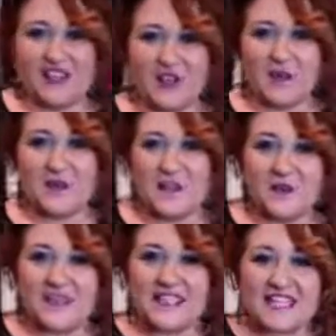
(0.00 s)
Hope
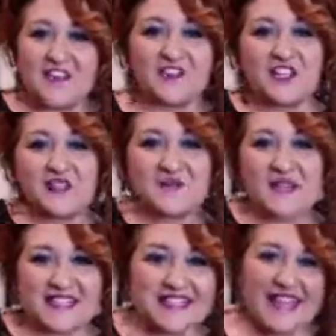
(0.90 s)
everybody's having a good
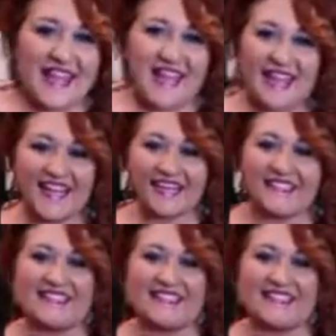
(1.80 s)
Monday.